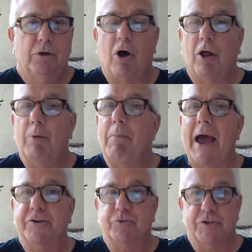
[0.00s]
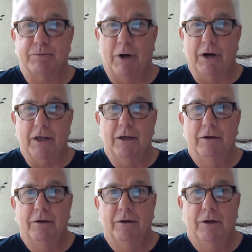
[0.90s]
call it mattress money,
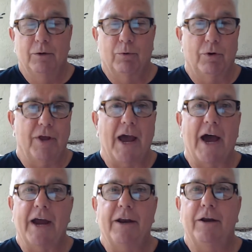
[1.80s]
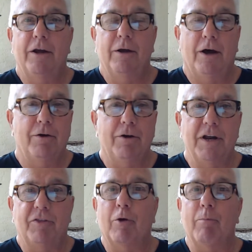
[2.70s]
where they hide it
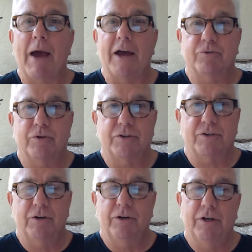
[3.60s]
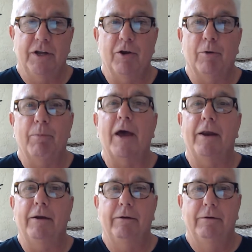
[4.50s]
underneath their mattress in their bed.